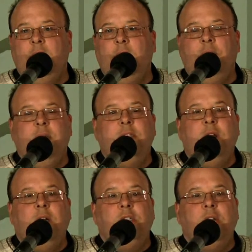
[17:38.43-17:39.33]
If He's
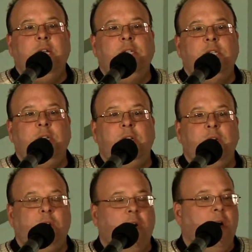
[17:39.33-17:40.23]
not changing
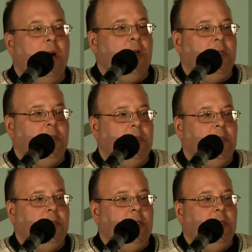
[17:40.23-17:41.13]
your heart,
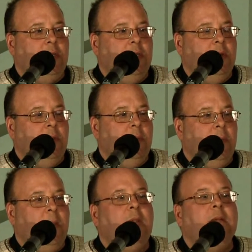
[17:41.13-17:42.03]

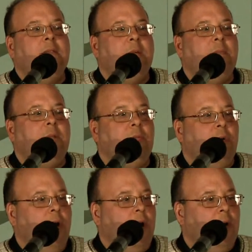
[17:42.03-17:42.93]
then there's something
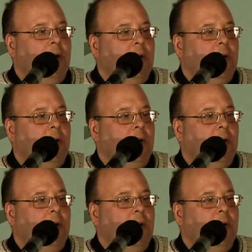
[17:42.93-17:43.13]
wrong.